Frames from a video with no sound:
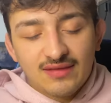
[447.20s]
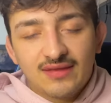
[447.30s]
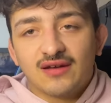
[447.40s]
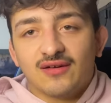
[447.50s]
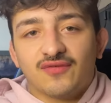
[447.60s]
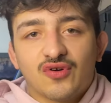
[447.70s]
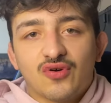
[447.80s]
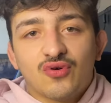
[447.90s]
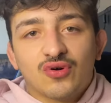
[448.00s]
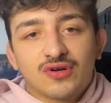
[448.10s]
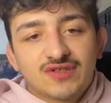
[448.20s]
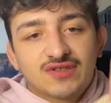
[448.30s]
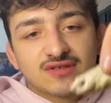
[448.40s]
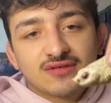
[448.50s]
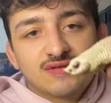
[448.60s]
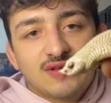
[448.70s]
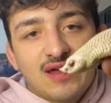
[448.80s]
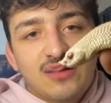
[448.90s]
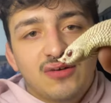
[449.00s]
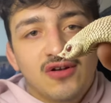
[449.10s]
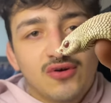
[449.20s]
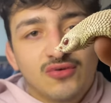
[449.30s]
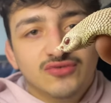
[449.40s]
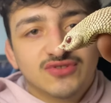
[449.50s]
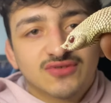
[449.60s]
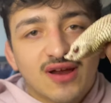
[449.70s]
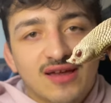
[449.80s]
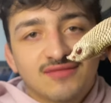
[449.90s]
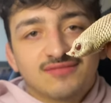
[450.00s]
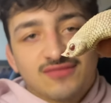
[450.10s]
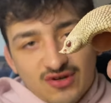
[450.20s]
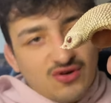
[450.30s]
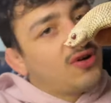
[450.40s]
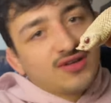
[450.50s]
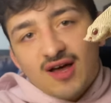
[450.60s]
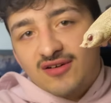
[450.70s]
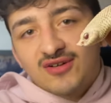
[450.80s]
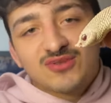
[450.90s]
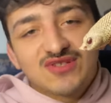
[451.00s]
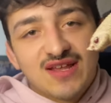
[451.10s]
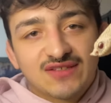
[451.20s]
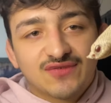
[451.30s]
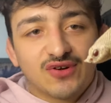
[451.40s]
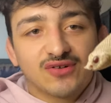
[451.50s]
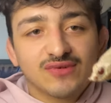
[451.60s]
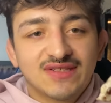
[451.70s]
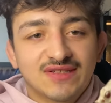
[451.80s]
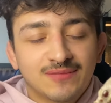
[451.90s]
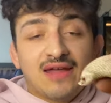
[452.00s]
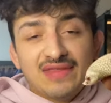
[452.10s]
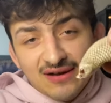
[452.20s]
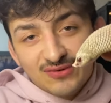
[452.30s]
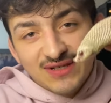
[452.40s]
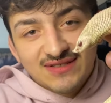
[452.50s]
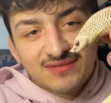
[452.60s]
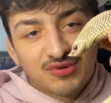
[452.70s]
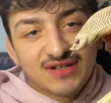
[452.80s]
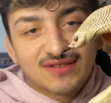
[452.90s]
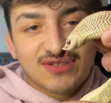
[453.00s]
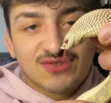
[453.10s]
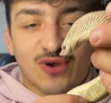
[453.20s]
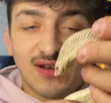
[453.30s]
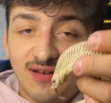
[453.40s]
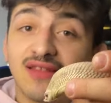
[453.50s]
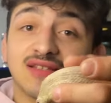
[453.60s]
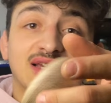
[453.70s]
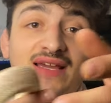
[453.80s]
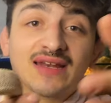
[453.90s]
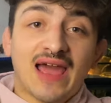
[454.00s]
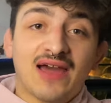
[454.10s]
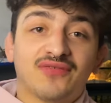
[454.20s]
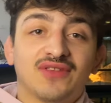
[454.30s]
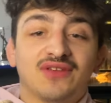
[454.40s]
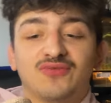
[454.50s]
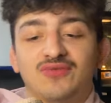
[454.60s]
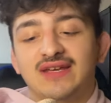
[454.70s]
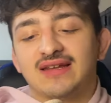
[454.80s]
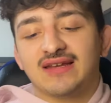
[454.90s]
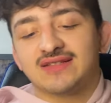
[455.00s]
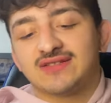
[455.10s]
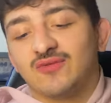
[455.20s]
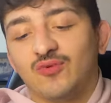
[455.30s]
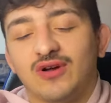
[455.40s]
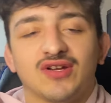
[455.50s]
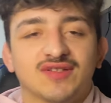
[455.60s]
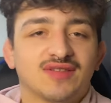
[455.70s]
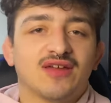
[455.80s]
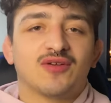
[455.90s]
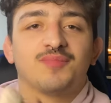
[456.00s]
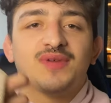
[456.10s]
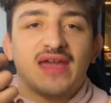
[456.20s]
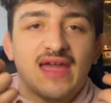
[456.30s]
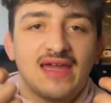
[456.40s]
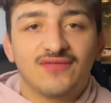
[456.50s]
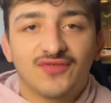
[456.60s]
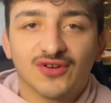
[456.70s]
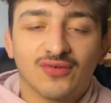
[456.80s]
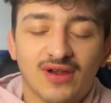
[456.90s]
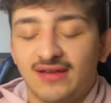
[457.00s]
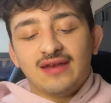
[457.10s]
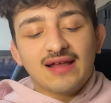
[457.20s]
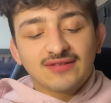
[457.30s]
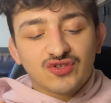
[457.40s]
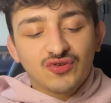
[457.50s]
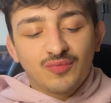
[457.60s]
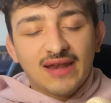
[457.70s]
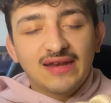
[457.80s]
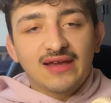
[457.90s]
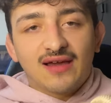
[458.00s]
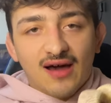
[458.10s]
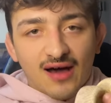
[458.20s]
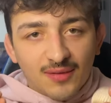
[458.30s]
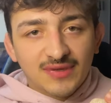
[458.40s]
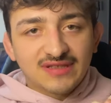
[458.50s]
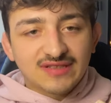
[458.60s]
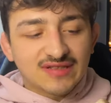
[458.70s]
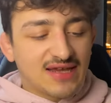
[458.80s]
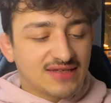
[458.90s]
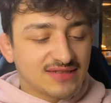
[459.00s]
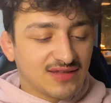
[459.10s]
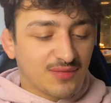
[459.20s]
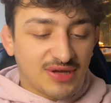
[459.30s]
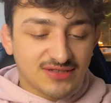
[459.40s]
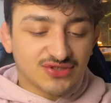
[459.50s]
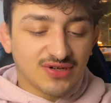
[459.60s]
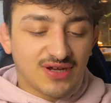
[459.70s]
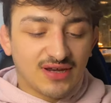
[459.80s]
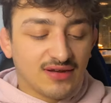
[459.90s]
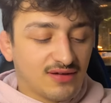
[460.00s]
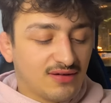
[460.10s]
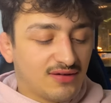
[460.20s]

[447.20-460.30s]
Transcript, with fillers: And then of course, that nose, right? They're called hognose snakes for a reason. And that reason brings us right into the second half of the uniqueness, where it's their behavior, right? Not too many common snakes in the pet trade